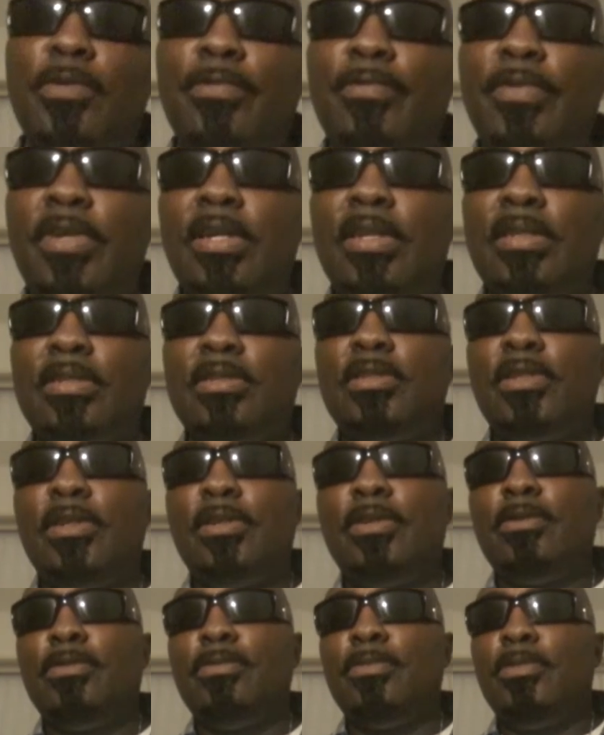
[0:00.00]
reveal it to
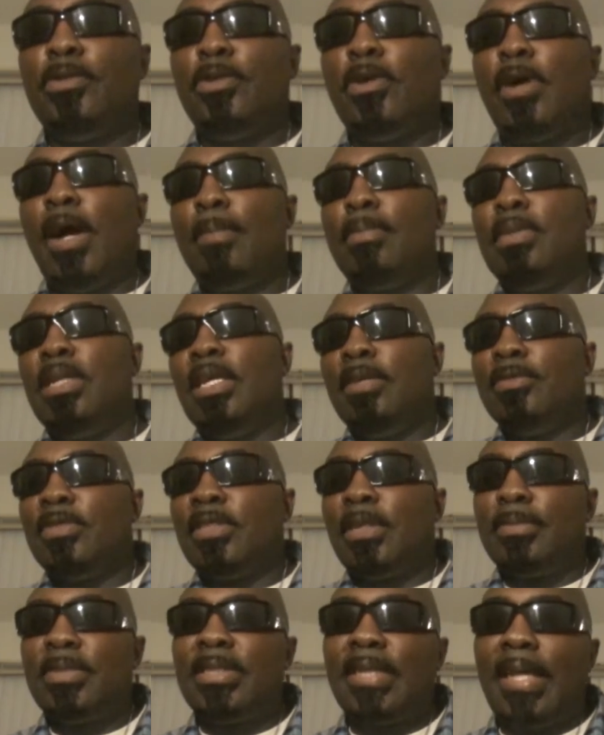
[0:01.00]
you. You know, I believe
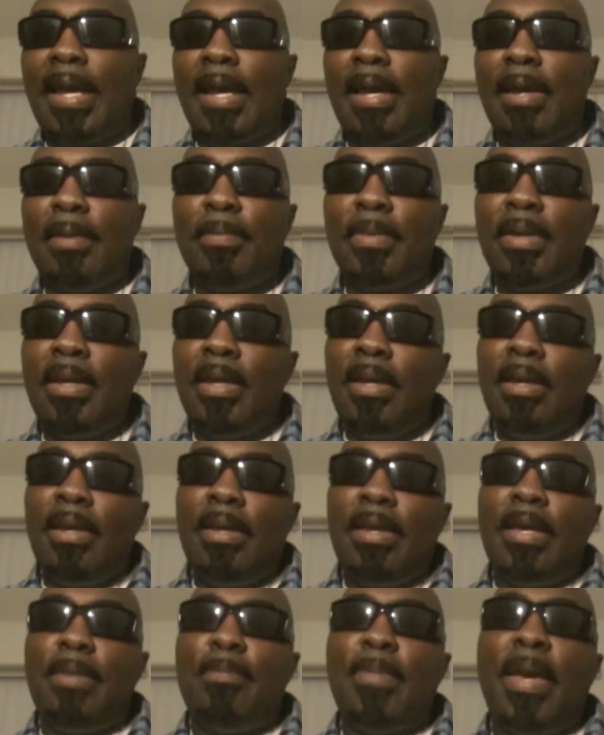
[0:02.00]
sometime
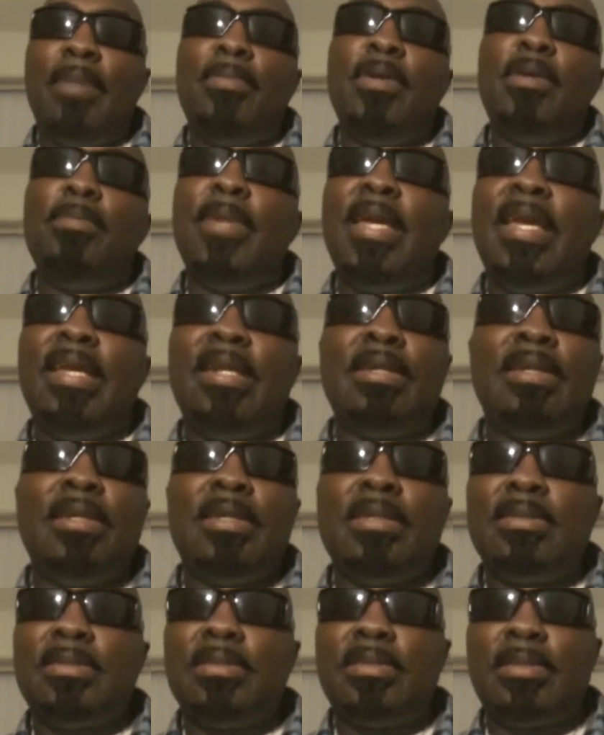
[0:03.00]
it may be
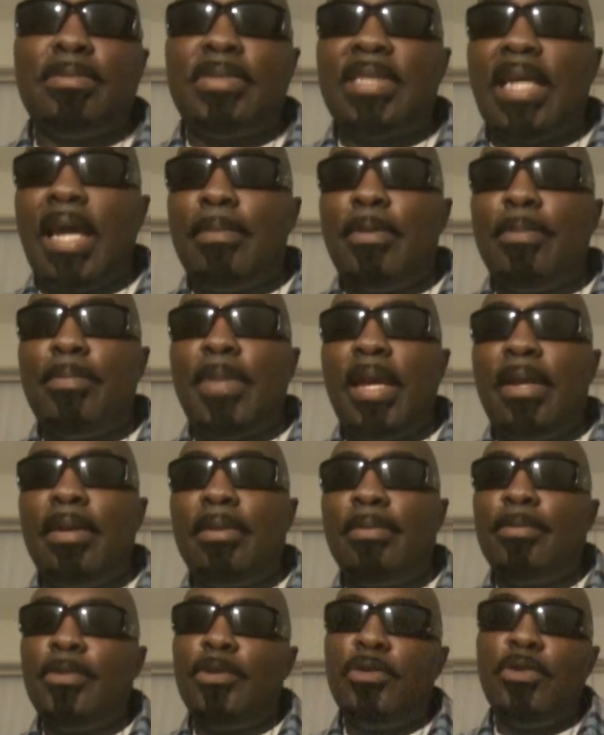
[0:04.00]
meaningless, sometime it may,
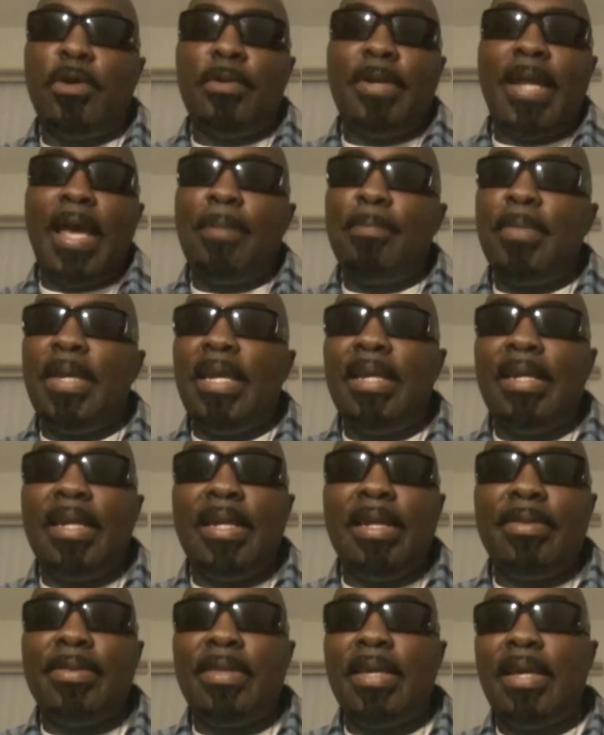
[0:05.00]
you know, not mean
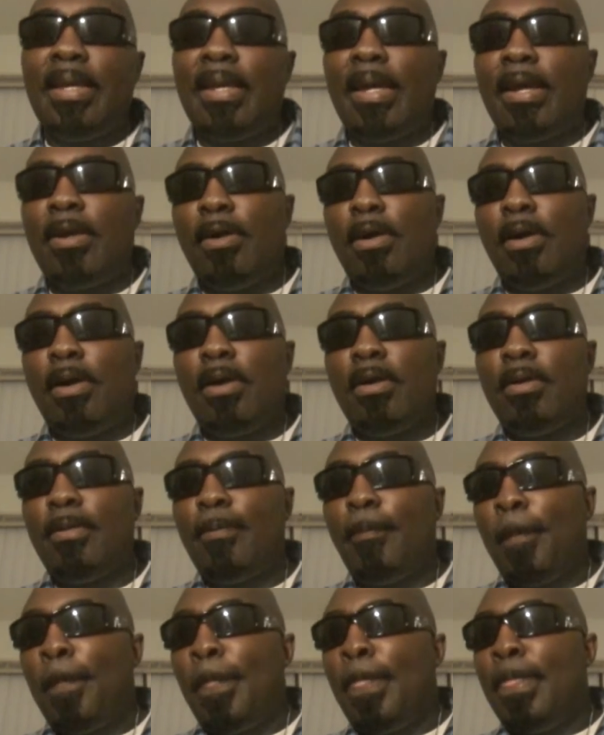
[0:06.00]
anything at all.
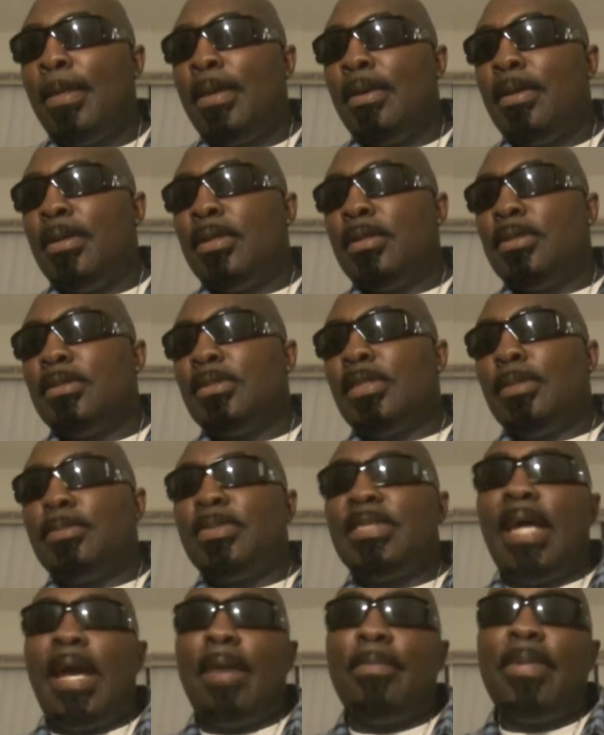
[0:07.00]

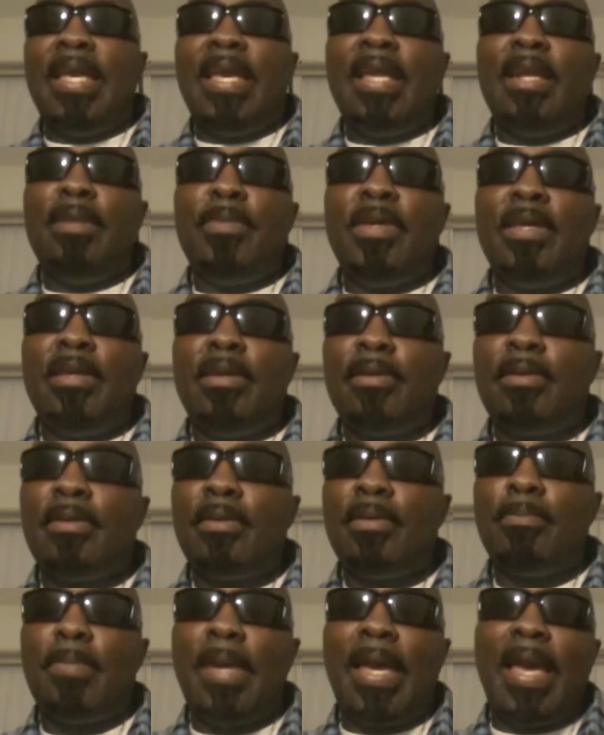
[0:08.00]
Sometime the enemy
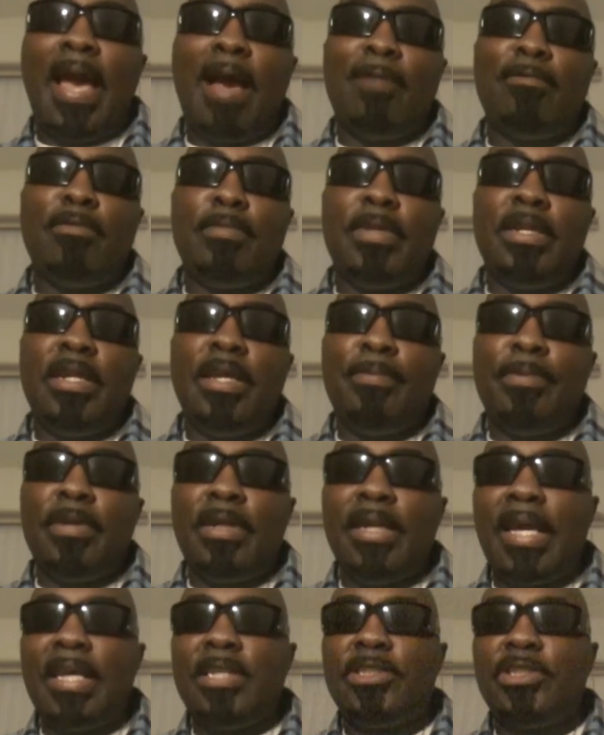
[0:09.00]
may have a
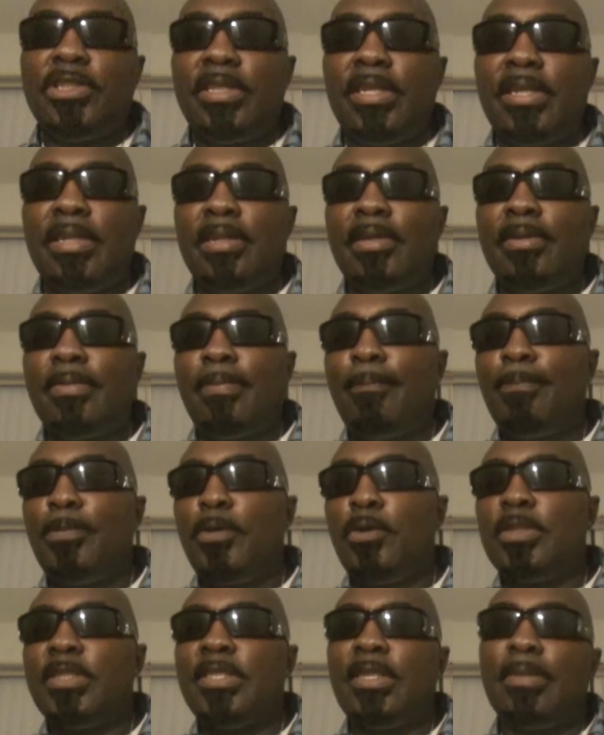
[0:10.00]
manipulation in it,
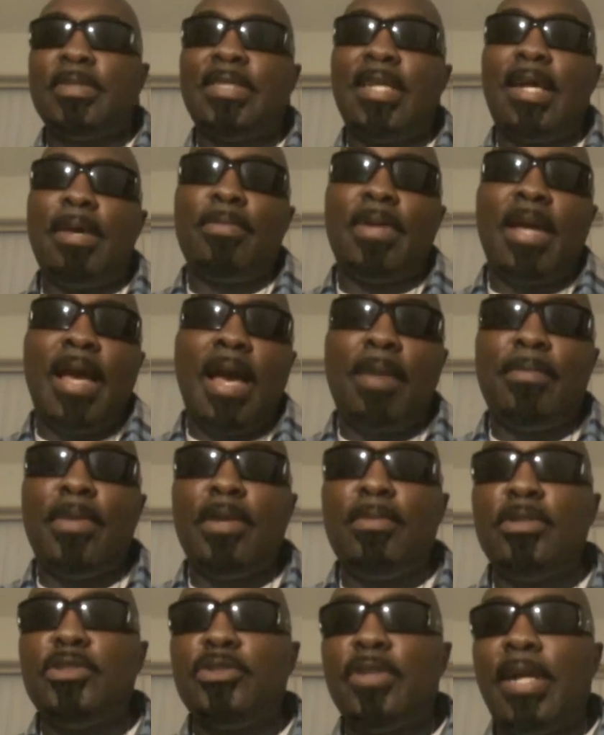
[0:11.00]
or sometime God
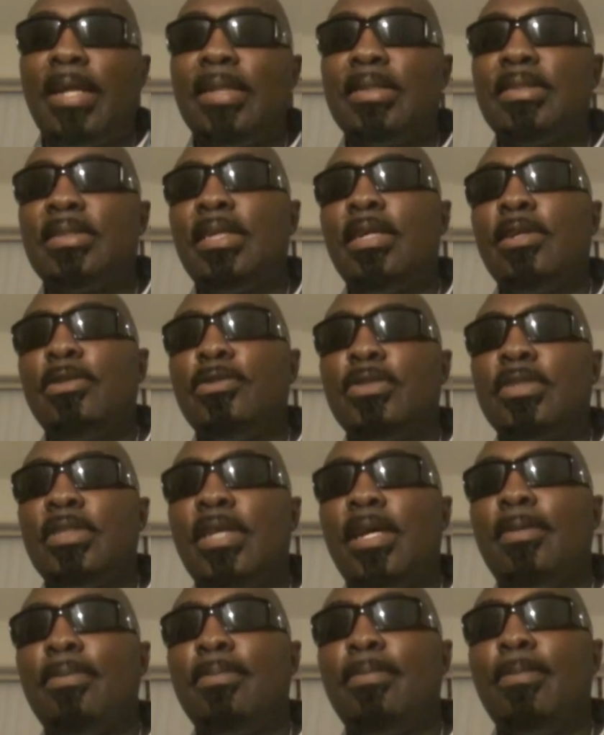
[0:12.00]
may be trying to tell you
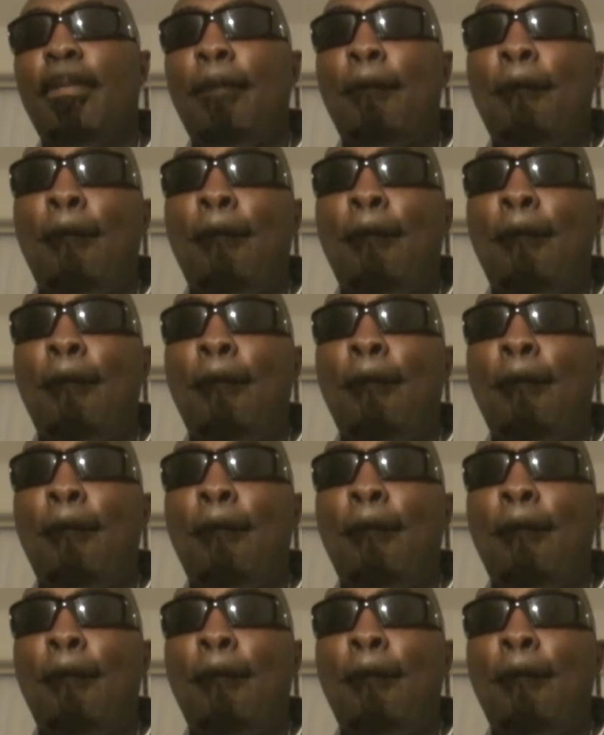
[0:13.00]
something.